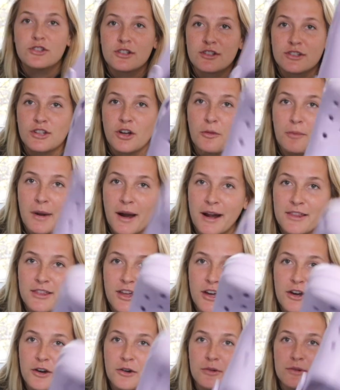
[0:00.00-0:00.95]
Just don't
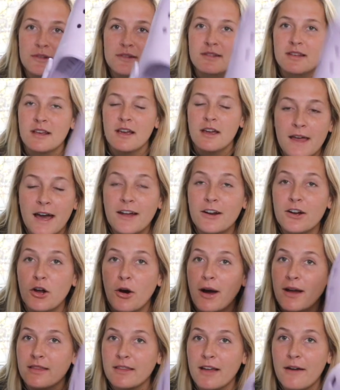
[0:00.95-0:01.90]
mind those. I don't
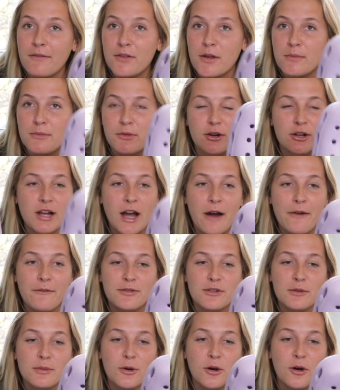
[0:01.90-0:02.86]
know, I love them, they're
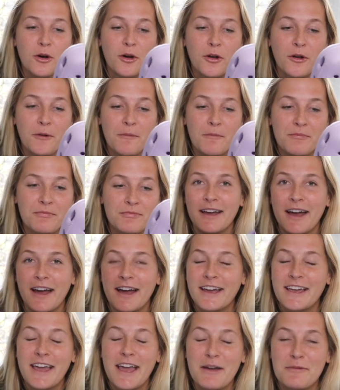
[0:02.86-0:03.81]
comfortable.
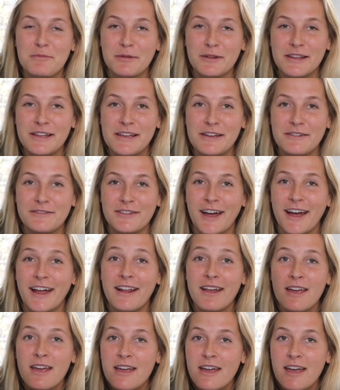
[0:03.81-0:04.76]
I can't believe
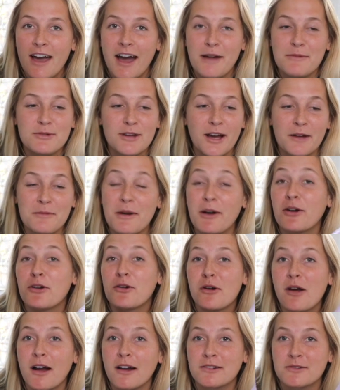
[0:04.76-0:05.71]
that I'm talking
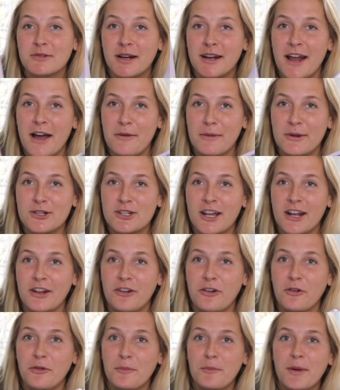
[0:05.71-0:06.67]
about Crocs right now on my
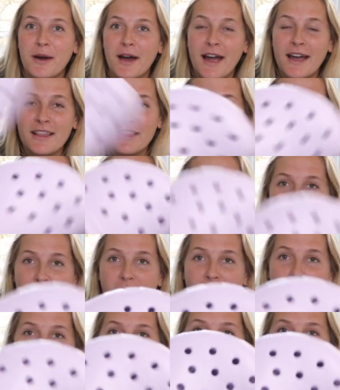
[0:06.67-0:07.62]
channel, but I love
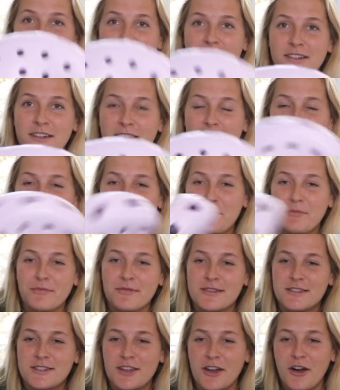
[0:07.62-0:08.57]
Crocs.
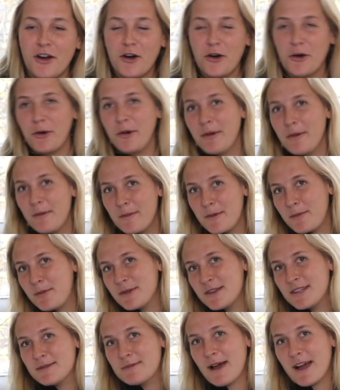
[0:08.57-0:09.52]
So I'm gonna
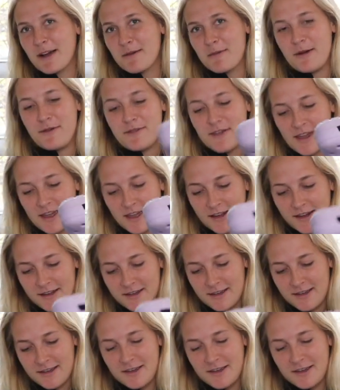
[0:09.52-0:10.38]
put these back on my feet.